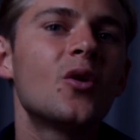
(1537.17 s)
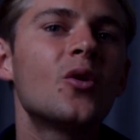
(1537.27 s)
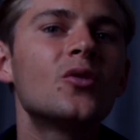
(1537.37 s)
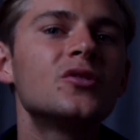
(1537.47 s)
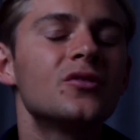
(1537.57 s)

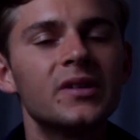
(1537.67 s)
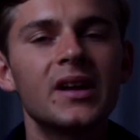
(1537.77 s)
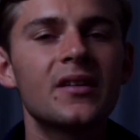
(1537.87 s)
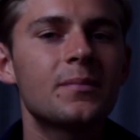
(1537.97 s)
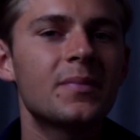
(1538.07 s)
on your
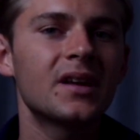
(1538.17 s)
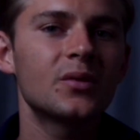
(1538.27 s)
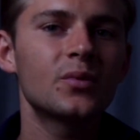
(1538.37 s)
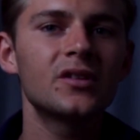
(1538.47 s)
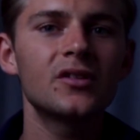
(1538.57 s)

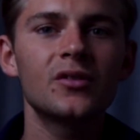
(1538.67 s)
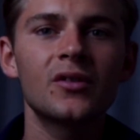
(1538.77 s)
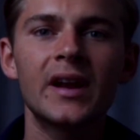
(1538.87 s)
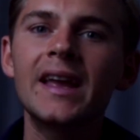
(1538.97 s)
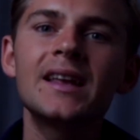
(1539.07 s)
deathbed when
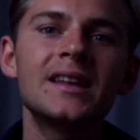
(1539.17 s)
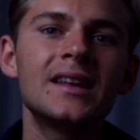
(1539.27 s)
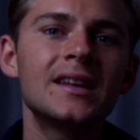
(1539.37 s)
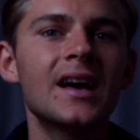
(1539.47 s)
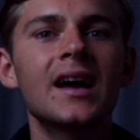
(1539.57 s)
you're
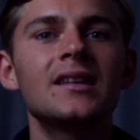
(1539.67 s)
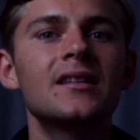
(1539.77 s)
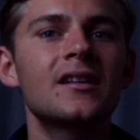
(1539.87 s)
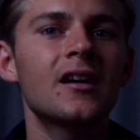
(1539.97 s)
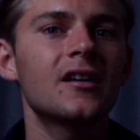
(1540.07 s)
80,
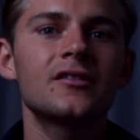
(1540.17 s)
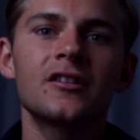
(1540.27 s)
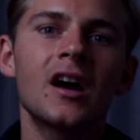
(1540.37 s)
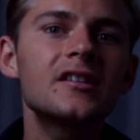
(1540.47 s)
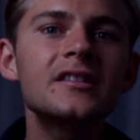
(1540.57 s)
90, 100,
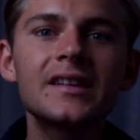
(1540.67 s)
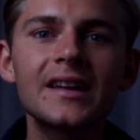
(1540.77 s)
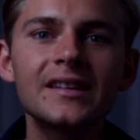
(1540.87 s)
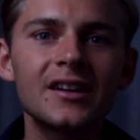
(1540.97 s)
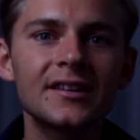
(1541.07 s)

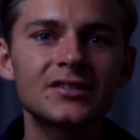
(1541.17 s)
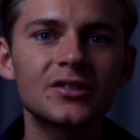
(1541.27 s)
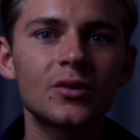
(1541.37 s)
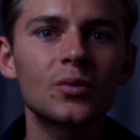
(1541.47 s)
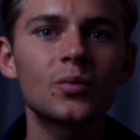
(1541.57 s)
110 years
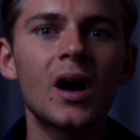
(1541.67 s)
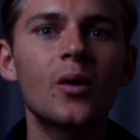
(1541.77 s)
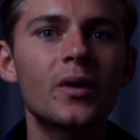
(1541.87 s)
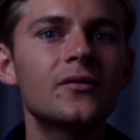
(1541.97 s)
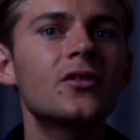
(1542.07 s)
old,
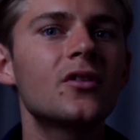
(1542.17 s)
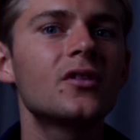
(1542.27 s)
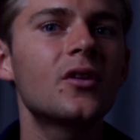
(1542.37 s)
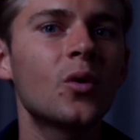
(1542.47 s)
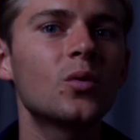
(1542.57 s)
however
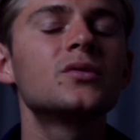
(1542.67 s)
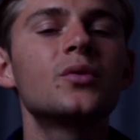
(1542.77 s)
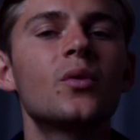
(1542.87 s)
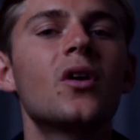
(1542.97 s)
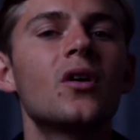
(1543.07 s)
old
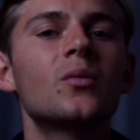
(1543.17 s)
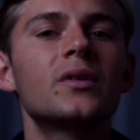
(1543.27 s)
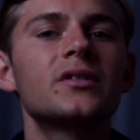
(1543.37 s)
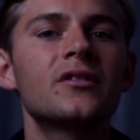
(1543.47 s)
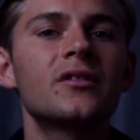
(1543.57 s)
you are
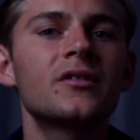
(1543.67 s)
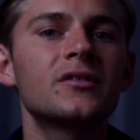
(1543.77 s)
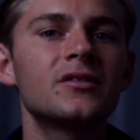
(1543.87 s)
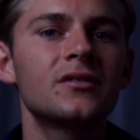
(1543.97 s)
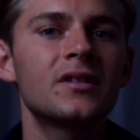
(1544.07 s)
when you're
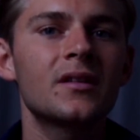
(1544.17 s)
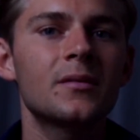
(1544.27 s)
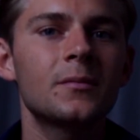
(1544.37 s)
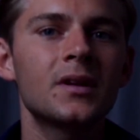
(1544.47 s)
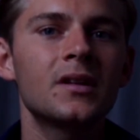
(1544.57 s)
on your
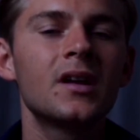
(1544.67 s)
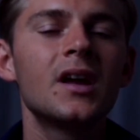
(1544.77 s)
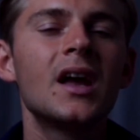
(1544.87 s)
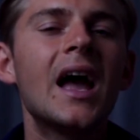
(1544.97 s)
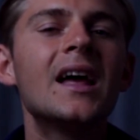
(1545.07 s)
deathbed,
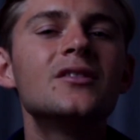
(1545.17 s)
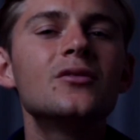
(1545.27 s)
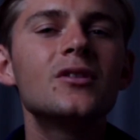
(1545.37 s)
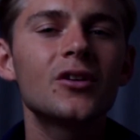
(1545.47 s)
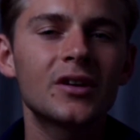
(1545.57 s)
and
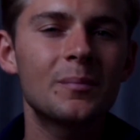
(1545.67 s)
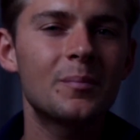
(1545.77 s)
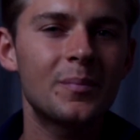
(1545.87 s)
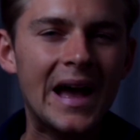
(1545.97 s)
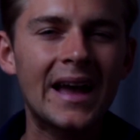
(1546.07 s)
you look
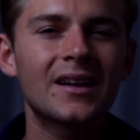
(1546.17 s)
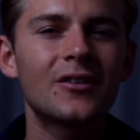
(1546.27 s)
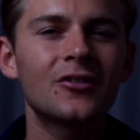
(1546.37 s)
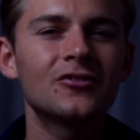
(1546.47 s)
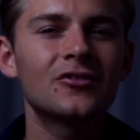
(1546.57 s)
back
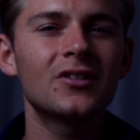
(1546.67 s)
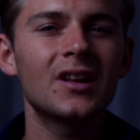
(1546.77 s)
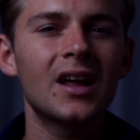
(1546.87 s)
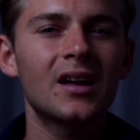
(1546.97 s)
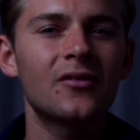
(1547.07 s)
on your
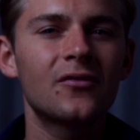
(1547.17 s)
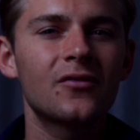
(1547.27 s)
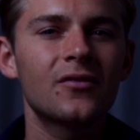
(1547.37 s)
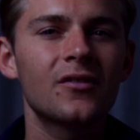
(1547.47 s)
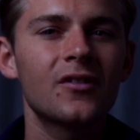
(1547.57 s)

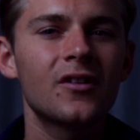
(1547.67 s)
life,